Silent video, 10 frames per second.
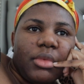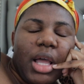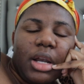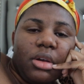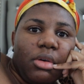
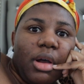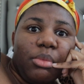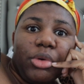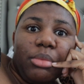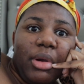I don't know,
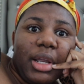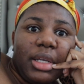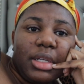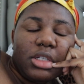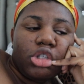I'm
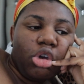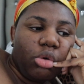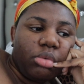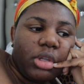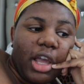rebranding.
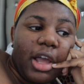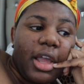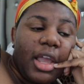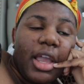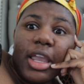So yeah,
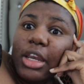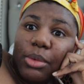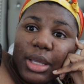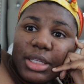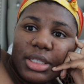
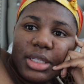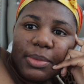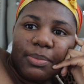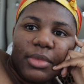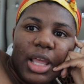anyways,
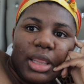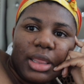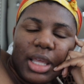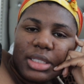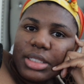
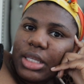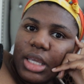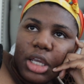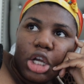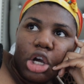let's get